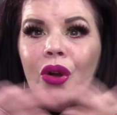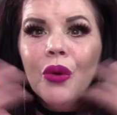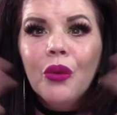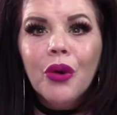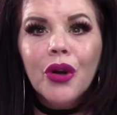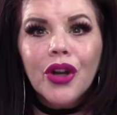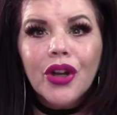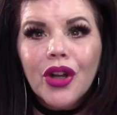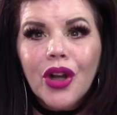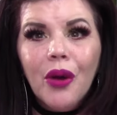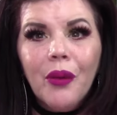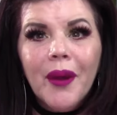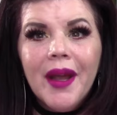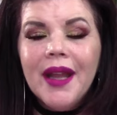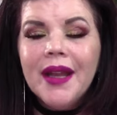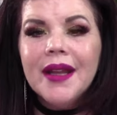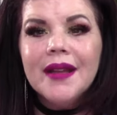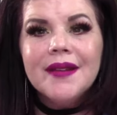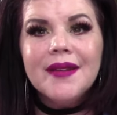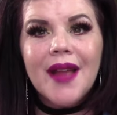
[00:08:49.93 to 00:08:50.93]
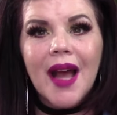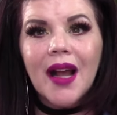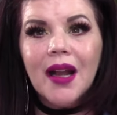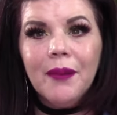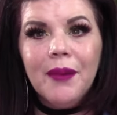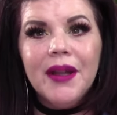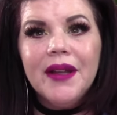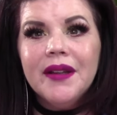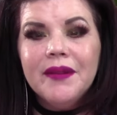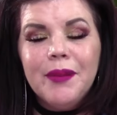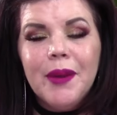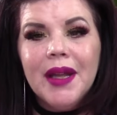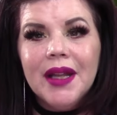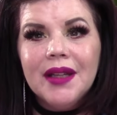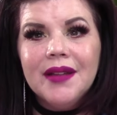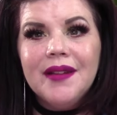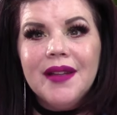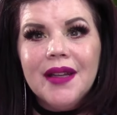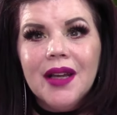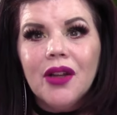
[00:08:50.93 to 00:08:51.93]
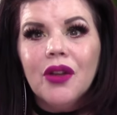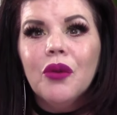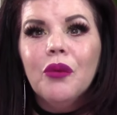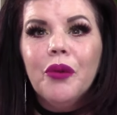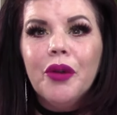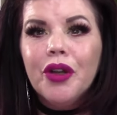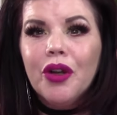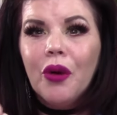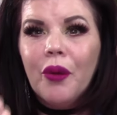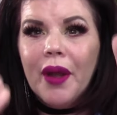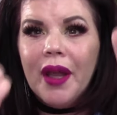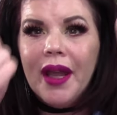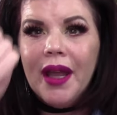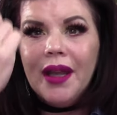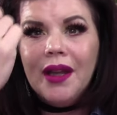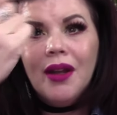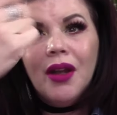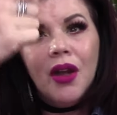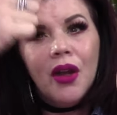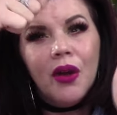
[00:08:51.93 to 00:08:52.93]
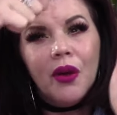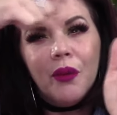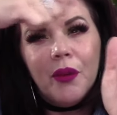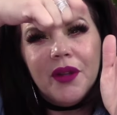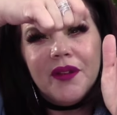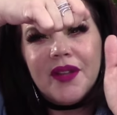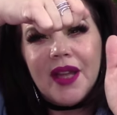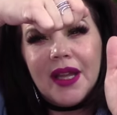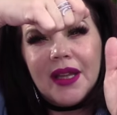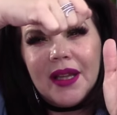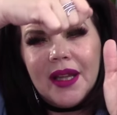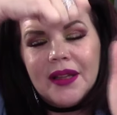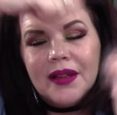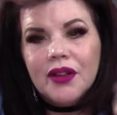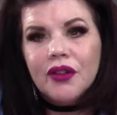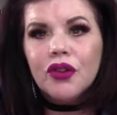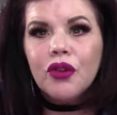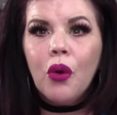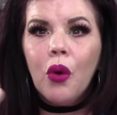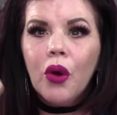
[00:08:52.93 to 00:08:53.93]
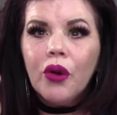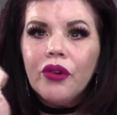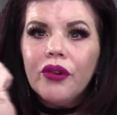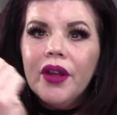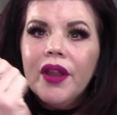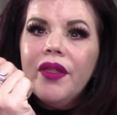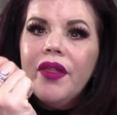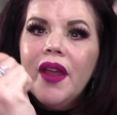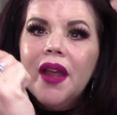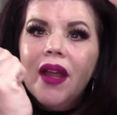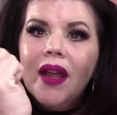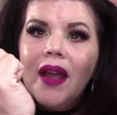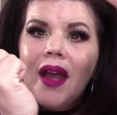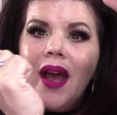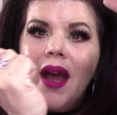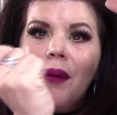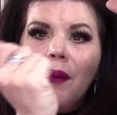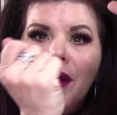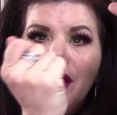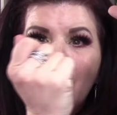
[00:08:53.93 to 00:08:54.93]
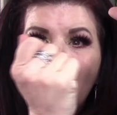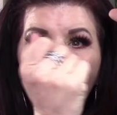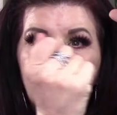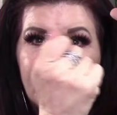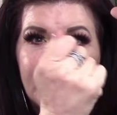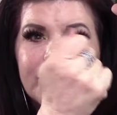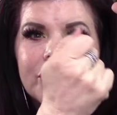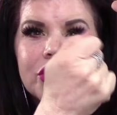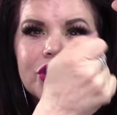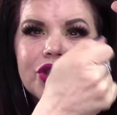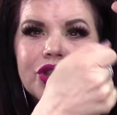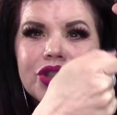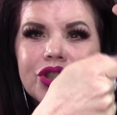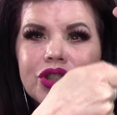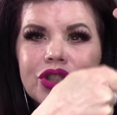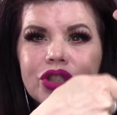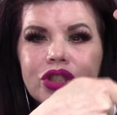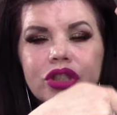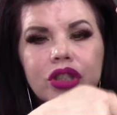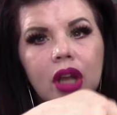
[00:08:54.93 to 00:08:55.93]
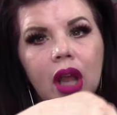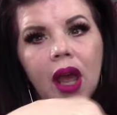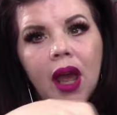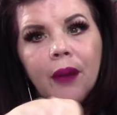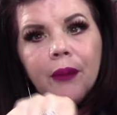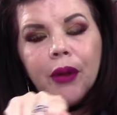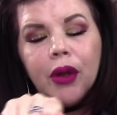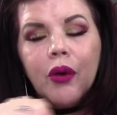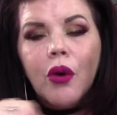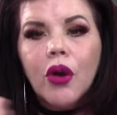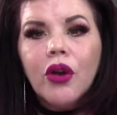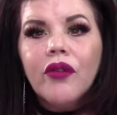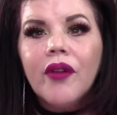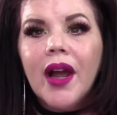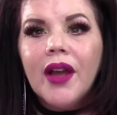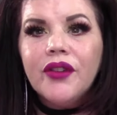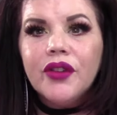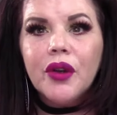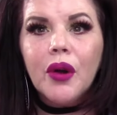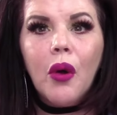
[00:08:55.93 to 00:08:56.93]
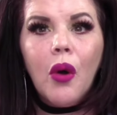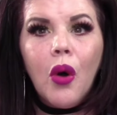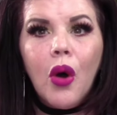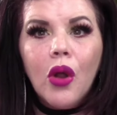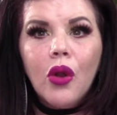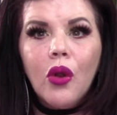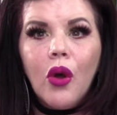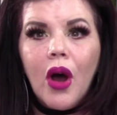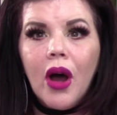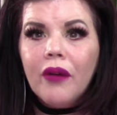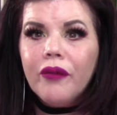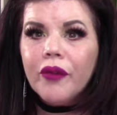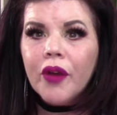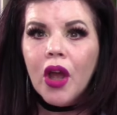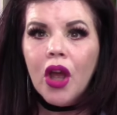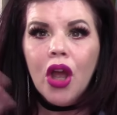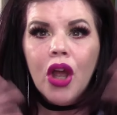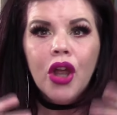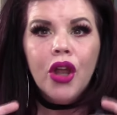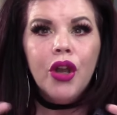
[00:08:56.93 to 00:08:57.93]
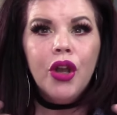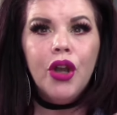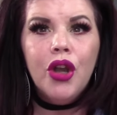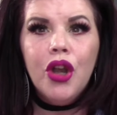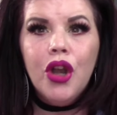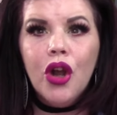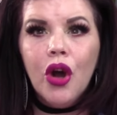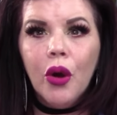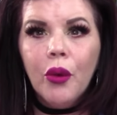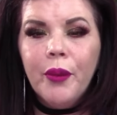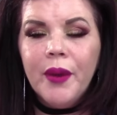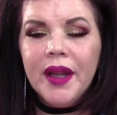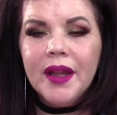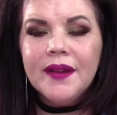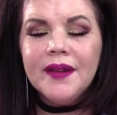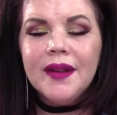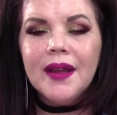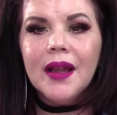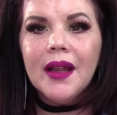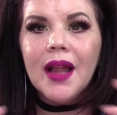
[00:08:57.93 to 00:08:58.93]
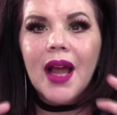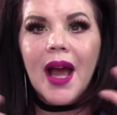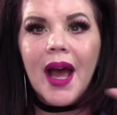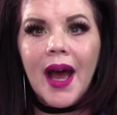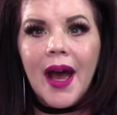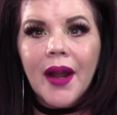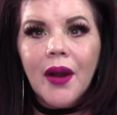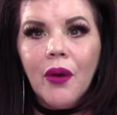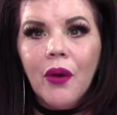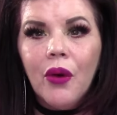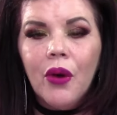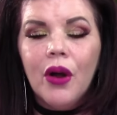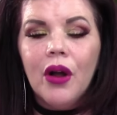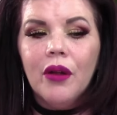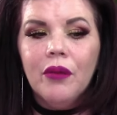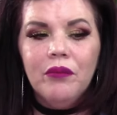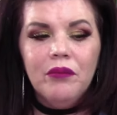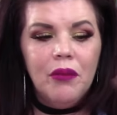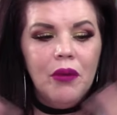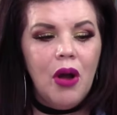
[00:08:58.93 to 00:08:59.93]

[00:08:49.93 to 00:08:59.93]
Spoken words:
We're going to go in. It's not going to be a big deal. We go in, we take like this cautery thing and we go, shh, and we cauterize it all off. No big deal at all.